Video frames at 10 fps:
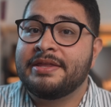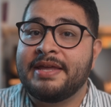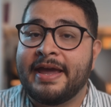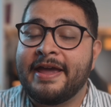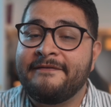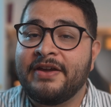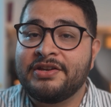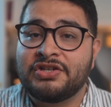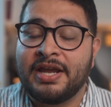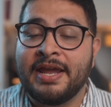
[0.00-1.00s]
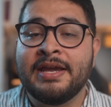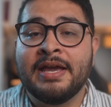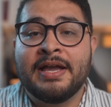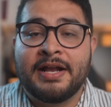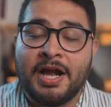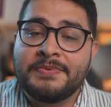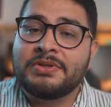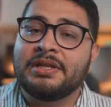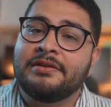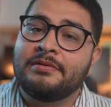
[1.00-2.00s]
that FHA comes
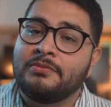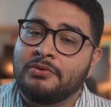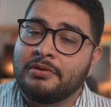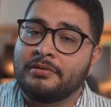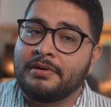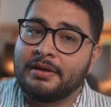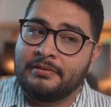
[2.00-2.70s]
with a little more